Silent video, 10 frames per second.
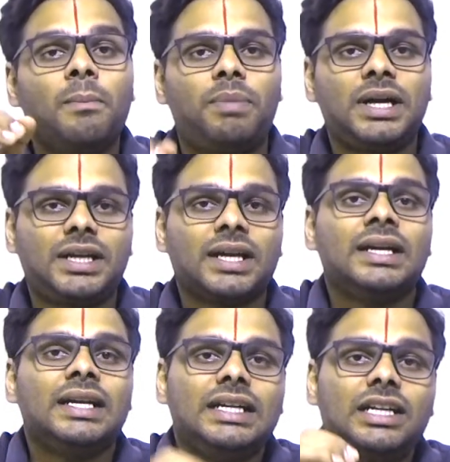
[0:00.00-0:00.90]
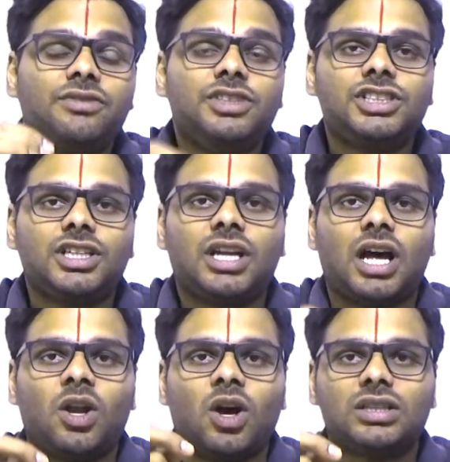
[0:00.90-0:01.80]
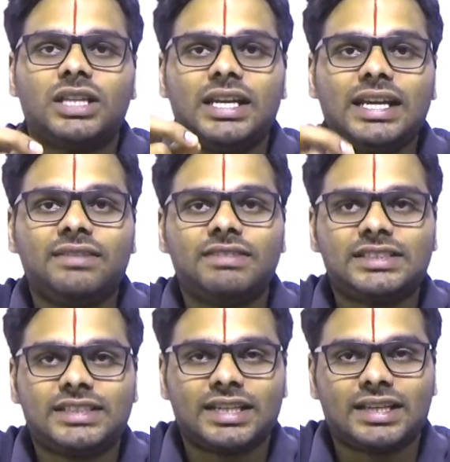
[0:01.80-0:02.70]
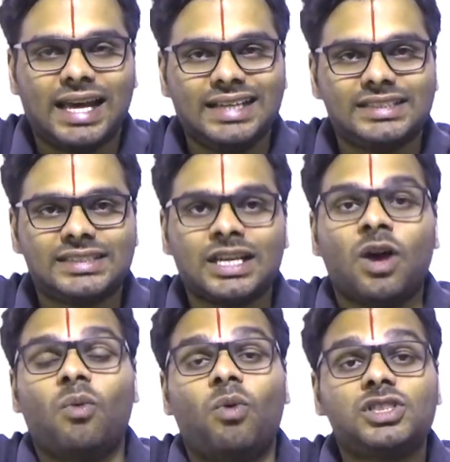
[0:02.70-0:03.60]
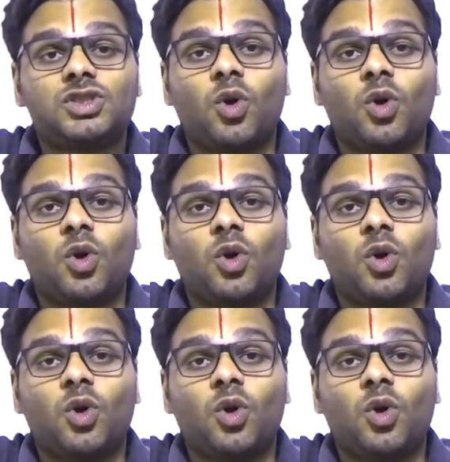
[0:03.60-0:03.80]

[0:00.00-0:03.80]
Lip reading: But division along the linguistic lines was